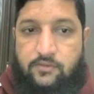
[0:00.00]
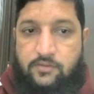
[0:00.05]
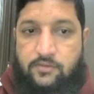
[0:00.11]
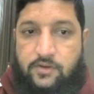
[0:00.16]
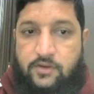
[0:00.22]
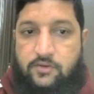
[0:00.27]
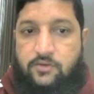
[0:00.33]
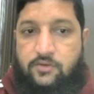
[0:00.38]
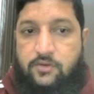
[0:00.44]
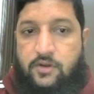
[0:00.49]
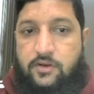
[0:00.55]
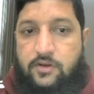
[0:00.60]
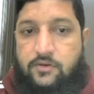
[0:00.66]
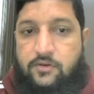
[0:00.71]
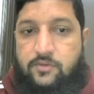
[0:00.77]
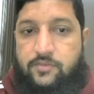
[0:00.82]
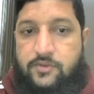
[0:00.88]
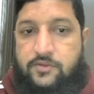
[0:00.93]

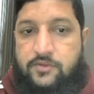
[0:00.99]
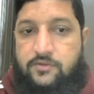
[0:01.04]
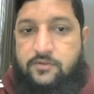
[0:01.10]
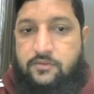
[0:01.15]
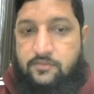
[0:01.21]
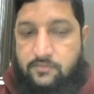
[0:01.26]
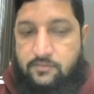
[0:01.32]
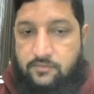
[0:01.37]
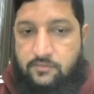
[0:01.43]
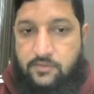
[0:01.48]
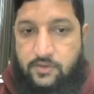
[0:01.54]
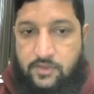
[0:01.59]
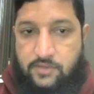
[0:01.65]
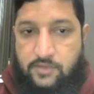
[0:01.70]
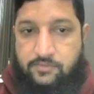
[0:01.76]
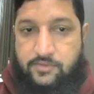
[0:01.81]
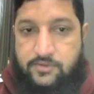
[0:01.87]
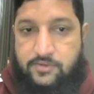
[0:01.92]
100 rupees,
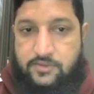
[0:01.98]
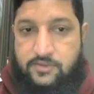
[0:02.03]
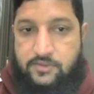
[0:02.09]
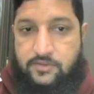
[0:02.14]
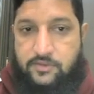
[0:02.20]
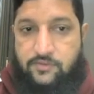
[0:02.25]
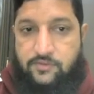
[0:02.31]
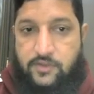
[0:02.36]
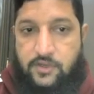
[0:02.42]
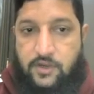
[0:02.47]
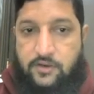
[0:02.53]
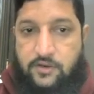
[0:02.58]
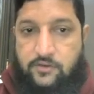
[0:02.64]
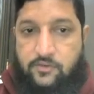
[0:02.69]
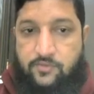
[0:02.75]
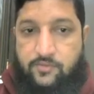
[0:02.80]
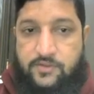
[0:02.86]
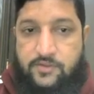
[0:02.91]
10% of 100
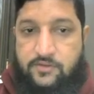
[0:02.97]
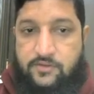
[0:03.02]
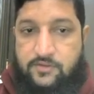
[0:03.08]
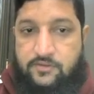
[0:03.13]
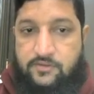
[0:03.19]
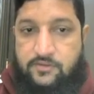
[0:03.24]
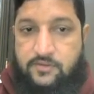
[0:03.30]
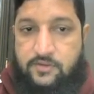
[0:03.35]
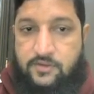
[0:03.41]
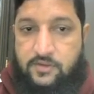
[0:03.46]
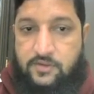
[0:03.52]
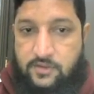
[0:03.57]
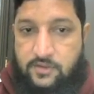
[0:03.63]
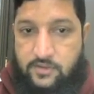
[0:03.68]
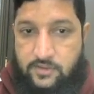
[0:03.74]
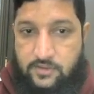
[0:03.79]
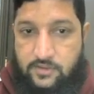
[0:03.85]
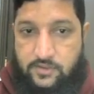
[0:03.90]
rupees is
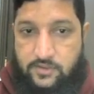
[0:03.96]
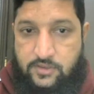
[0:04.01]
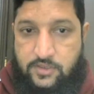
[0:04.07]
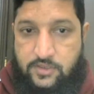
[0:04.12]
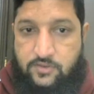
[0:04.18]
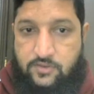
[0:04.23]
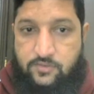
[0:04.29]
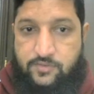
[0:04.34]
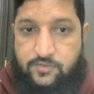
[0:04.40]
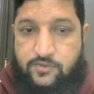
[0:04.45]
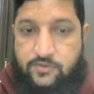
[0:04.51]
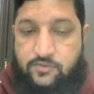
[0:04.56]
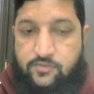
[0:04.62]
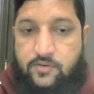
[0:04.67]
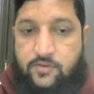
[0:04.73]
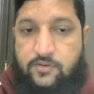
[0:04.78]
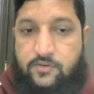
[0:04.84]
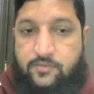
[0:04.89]
10 rupees,
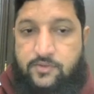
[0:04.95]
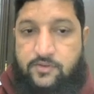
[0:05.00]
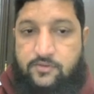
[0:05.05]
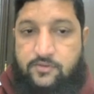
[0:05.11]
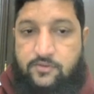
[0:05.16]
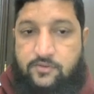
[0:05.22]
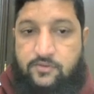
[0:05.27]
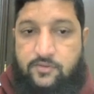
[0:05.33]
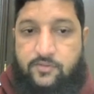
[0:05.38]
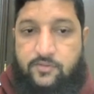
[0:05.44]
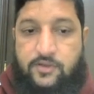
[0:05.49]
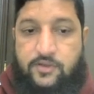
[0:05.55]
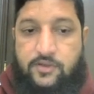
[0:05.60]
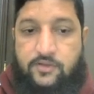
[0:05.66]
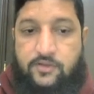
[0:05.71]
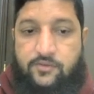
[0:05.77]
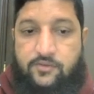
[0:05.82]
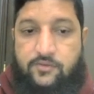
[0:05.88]
12 rupees. So
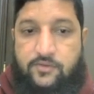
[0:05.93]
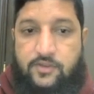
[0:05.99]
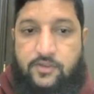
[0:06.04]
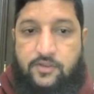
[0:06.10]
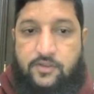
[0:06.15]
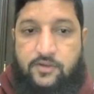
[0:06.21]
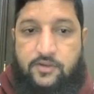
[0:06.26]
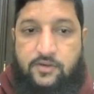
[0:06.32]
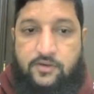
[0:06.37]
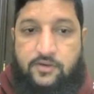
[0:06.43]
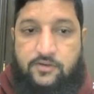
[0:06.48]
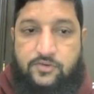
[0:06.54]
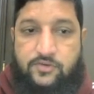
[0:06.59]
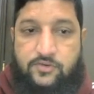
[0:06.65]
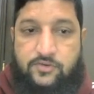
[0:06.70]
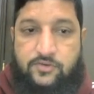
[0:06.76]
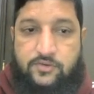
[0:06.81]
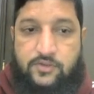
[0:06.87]
similarly, if you see here, it
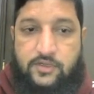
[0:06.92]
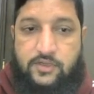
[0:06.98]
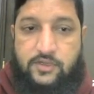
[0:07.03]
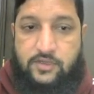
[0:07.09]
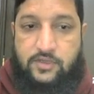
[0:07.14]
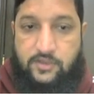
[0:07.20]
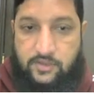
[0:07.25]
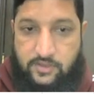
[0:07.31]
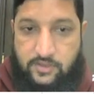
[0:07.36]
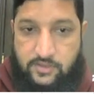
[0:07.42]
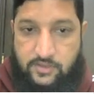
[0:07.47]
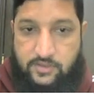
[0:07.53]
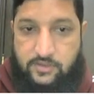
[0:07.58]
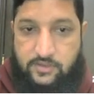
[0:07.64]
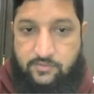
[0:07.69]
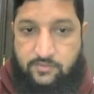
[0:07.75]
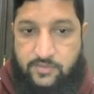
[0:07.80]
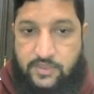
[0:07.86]
shows me
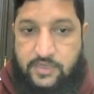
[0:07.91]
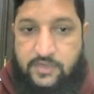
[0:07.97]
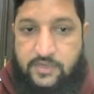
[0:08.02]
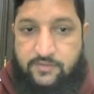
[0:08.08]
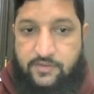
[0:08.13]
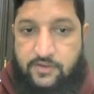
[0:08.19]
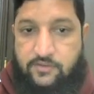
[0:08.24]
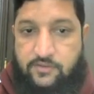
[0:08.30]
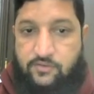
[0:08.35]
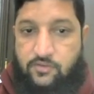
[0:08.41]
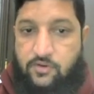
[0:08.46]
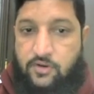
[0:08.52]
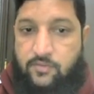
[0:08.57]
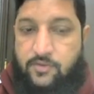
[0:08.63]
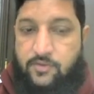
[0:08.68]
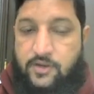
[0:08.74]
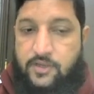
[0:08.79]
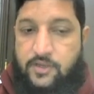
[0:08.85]
here B11, so
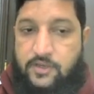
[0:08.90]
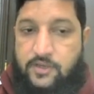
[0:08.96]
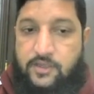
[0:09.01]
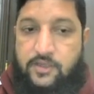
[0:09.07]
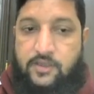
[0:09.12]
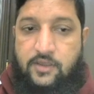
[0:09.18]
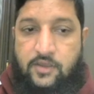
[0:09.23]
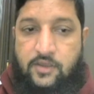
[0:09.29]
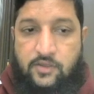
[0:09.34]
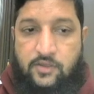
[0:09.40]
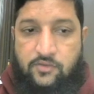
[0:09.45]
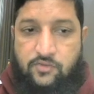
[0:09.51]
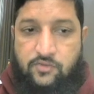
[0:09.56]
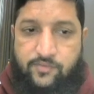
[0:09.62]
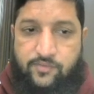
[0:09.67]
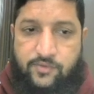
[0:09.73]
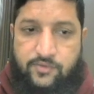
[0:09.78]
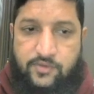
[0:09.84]
automatically.
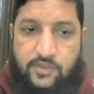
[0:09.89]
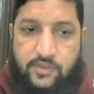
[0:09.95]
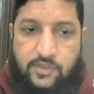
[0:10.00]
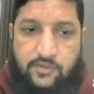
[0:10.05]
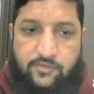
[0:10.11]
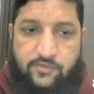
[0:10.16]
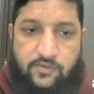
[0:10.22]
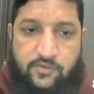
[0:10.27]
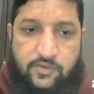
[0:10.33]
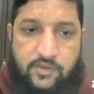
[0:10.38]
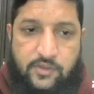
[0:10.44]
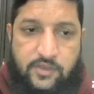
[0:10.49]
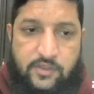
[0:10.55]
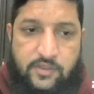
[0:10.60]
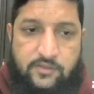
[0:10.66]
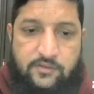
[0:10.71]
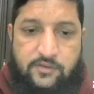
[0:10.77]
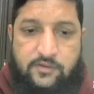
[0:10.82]
So for say if you
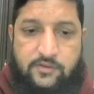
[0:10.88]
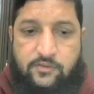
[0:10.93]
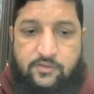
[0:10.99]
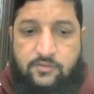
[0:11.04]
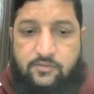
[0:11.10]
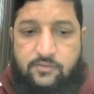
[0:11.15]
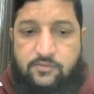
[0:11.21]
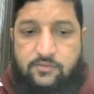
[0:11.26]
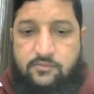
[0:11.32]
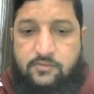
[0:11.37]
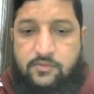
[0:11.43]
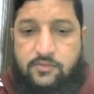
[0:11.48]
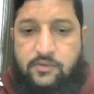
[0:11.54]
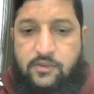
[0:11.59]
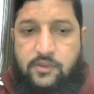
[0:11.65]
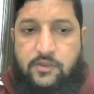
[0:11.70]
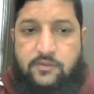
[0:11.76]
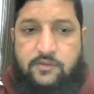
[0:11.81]
increase it to
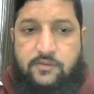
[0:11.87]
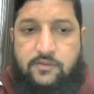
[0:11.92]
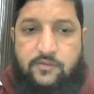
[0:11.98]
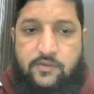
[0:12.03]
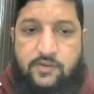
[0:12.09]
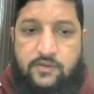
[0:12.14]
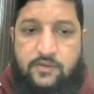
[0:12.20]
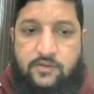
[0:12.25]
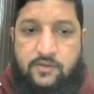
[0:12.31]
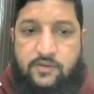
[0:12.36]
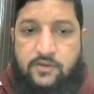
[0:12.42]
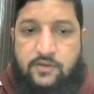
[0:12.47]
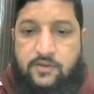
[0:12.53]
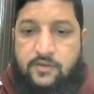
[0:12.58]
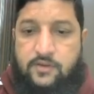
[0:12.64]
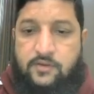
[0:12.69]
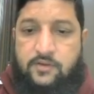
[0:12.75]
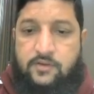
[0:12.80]
B7,
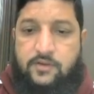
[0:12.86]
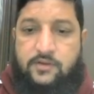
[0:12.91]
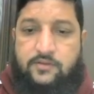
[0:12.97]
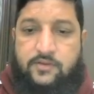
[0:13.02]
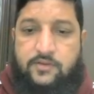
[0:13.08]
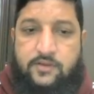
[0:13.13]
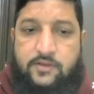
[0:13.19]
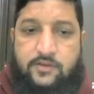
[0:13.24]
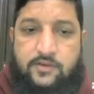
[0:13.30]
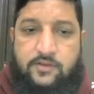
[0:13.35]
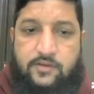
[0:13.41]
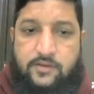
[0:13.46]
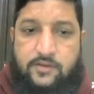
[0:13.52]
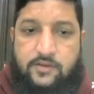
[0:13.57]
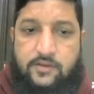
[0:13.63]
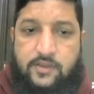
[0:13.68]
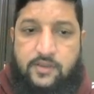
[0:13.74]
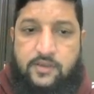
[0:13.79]
let's say
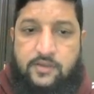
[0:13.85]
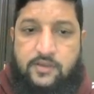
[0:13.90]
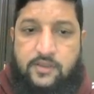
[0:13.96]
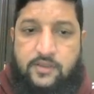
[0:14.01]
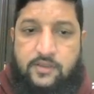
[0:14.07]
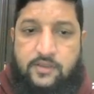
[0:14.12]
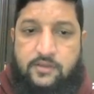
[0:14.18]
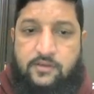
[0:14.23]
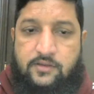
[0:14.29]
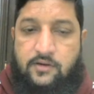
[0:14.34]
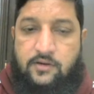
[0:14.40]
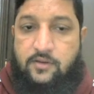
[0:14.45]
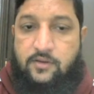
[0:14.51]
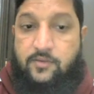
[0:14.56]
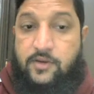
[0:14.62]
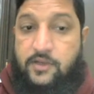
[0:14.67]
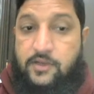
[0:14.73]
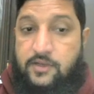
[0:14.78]
90,
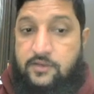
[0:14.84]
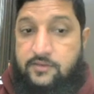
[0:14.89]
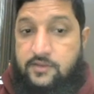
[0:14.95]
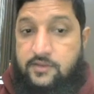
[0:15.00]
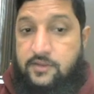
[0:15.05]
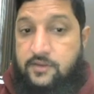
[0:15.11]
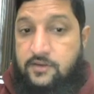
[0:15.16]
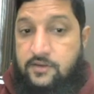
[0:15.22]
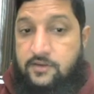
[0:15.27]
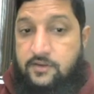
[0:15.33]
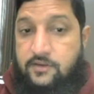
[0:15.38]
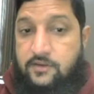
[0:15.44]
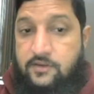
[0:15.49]
automatically see here.